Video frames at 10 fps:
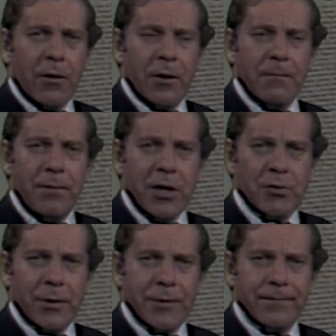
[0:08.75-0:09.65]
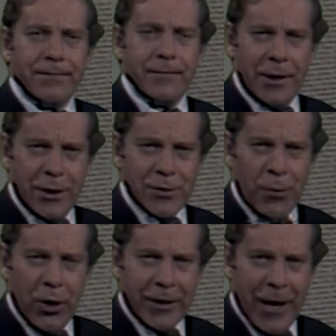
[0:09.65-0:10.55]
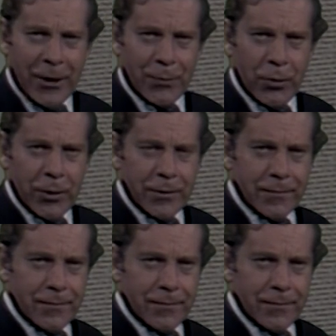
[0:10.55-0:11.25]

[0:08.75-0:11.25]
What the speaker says: on impeachment. Here's Point Counterpoint.